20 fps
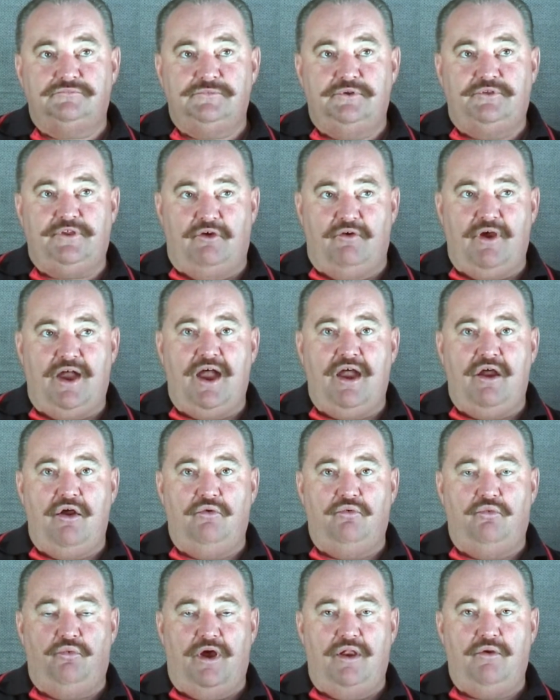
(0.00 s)

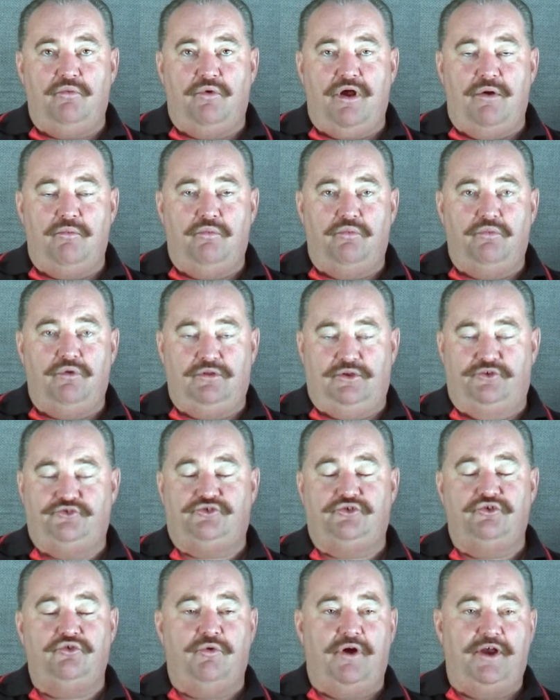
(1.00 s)
There's
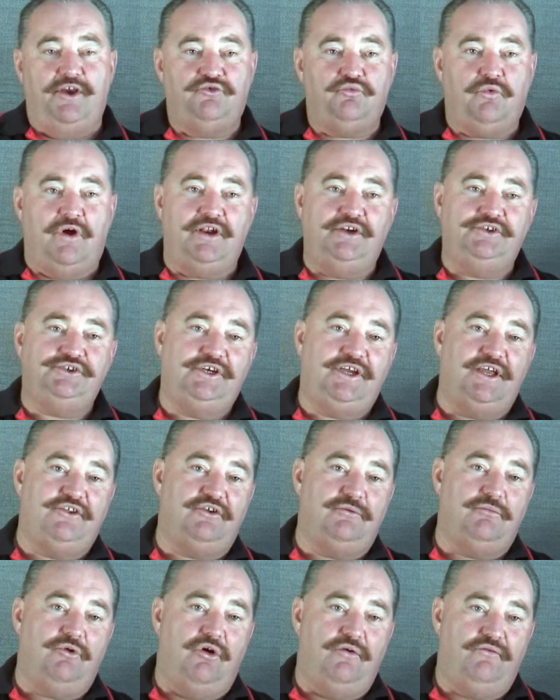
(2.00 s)
two ways. One is you get
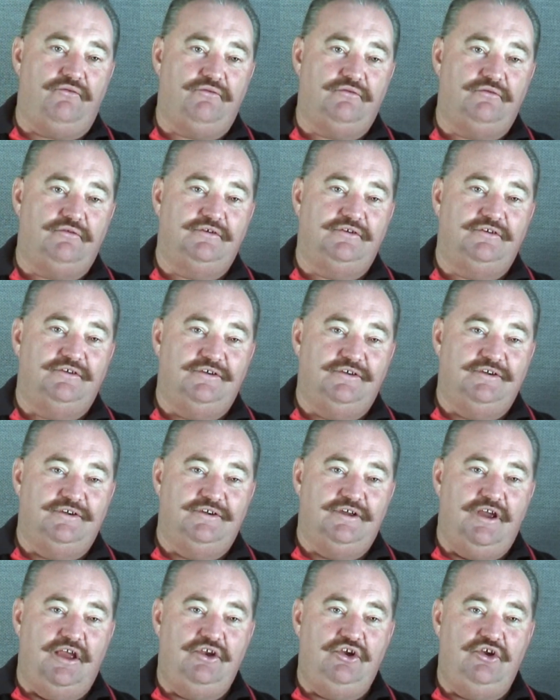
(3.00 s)
them off
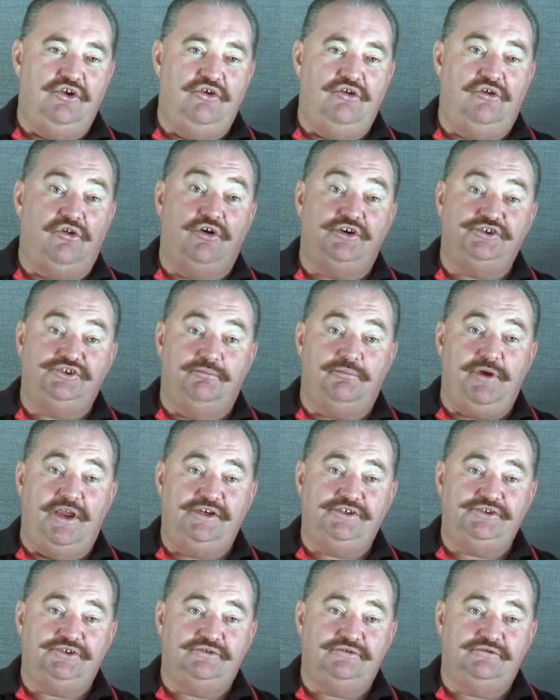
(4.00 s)
and you utilise your
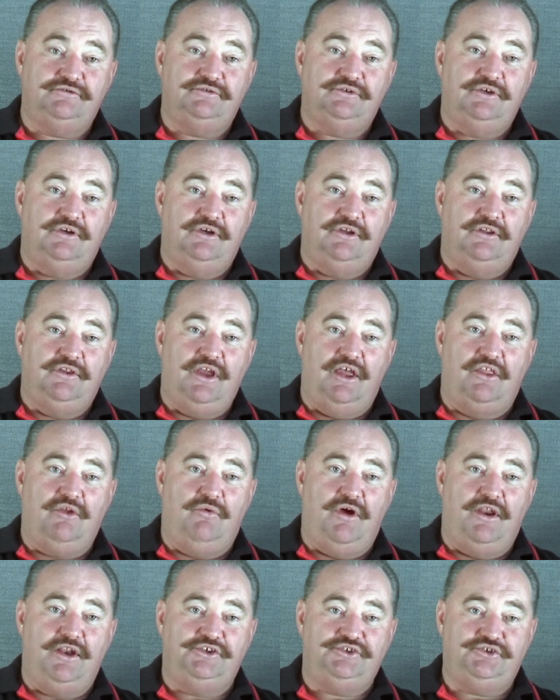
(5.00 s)
bench. The other
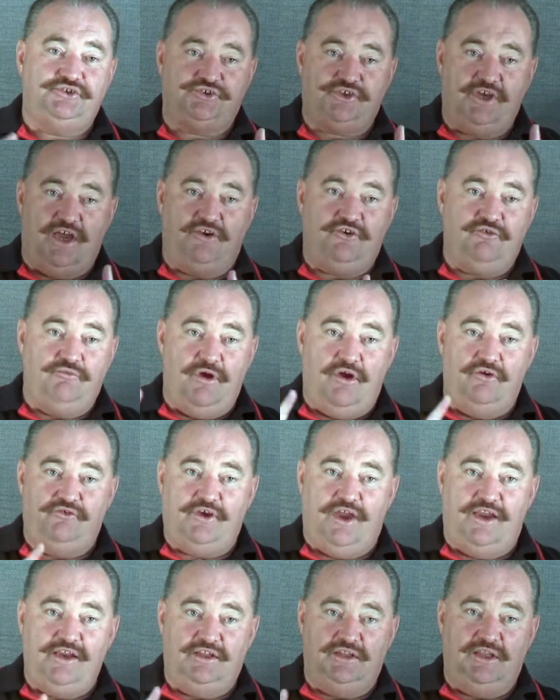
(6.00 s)
one is you start to
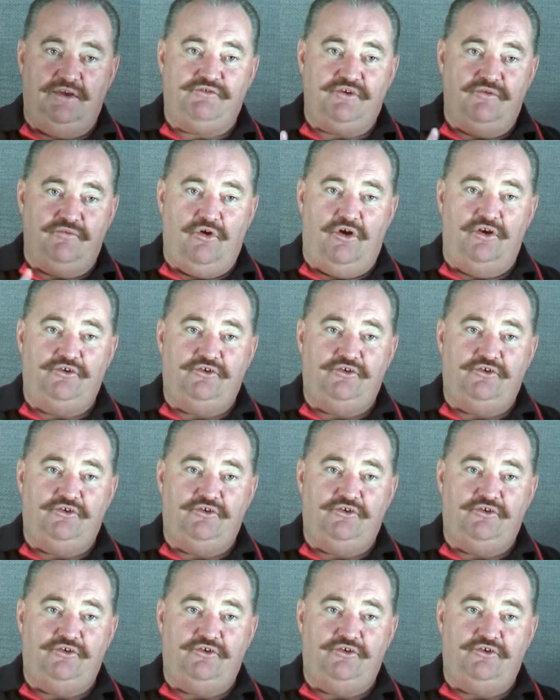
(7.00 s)
rotate your left and right